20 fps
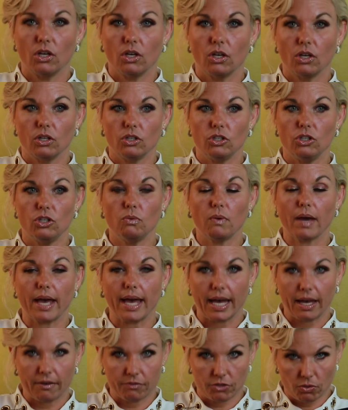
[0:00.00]
You
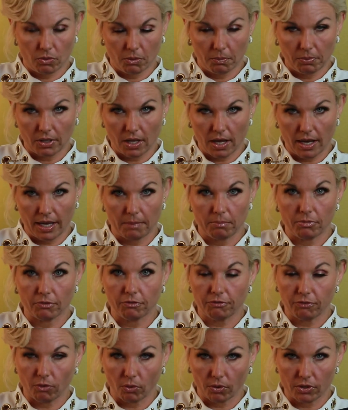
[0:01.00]
have to apply
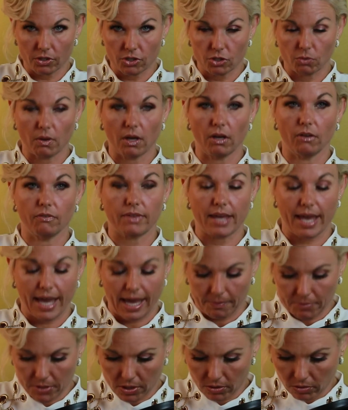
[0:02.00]
before the 12th,
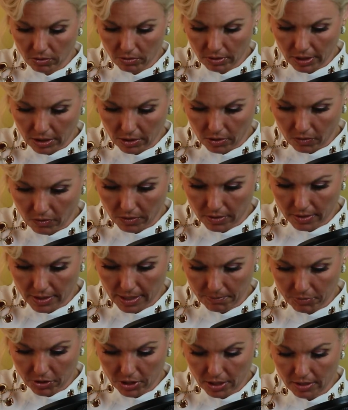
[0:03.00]
absolutely no
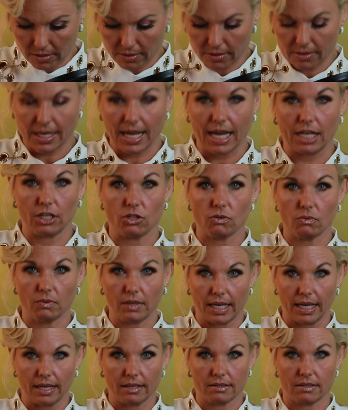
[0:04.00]
exceptions, and you
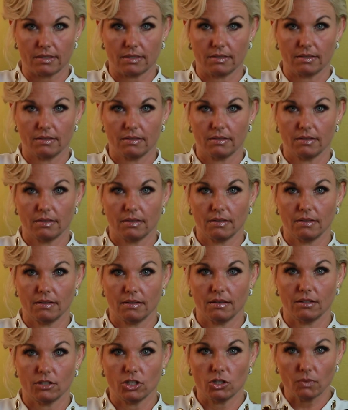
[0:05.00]
get
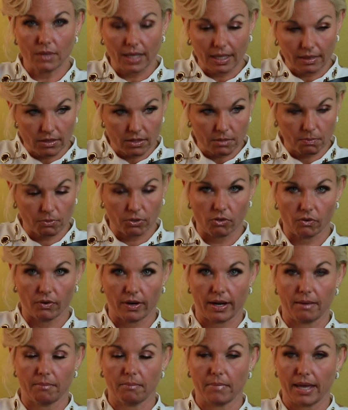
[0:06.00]
you get this
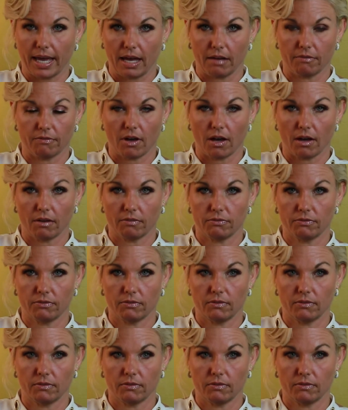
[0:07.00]
program half off.